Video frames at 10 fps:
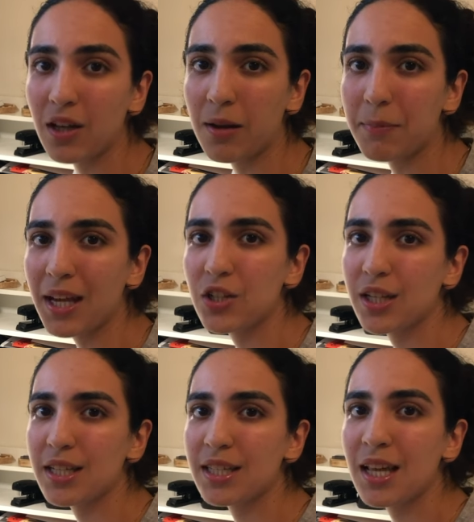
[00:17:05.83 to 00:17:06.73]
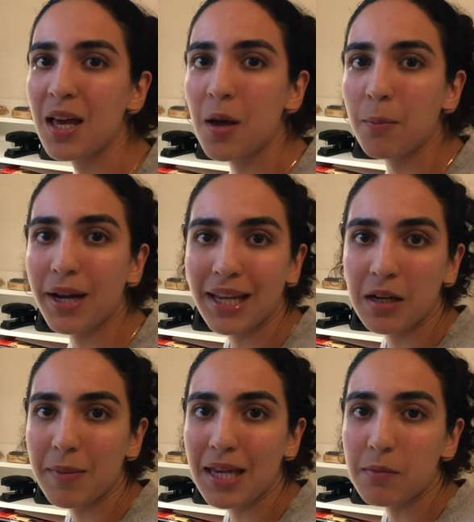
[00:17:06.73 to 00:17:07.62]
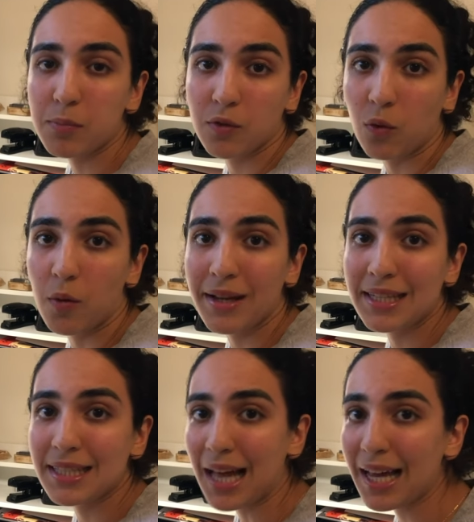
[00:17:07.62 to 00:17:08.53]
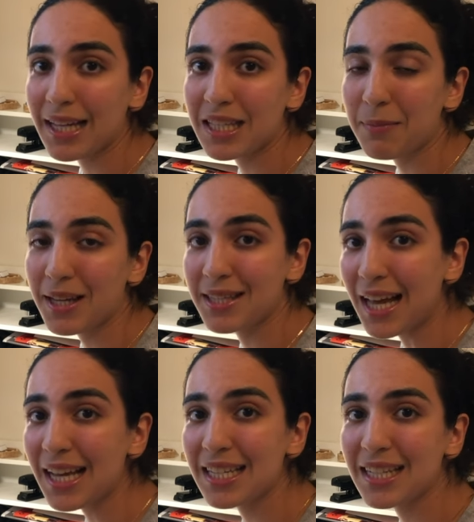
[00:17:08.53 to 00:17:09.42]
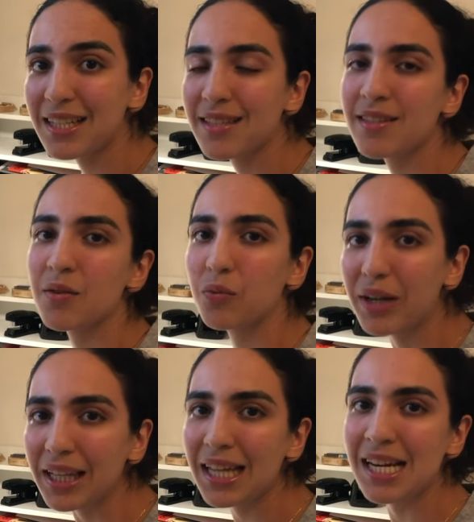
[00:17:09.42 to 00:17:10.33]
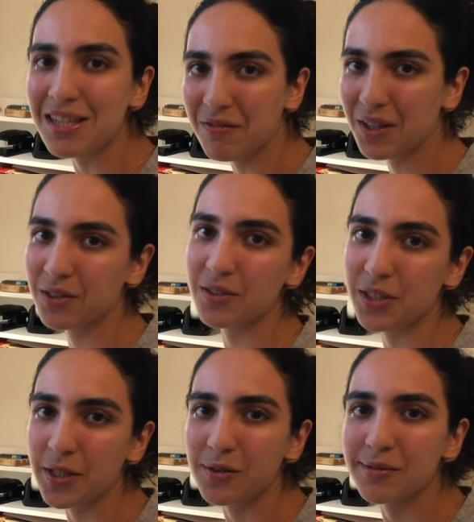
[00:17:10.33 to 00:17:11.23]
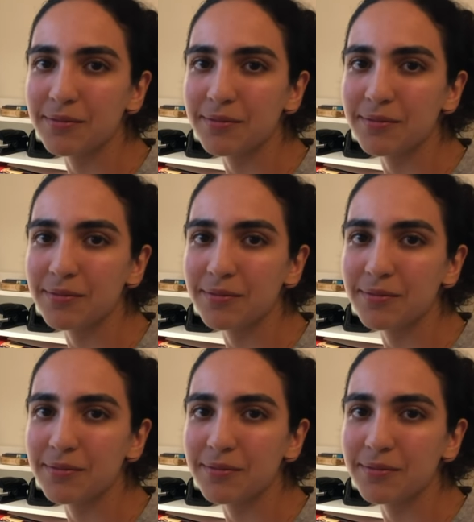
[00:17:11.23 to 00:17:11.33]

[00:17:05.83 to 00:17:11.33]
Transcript: on patients, but it can make performing science by scientists really difficult too.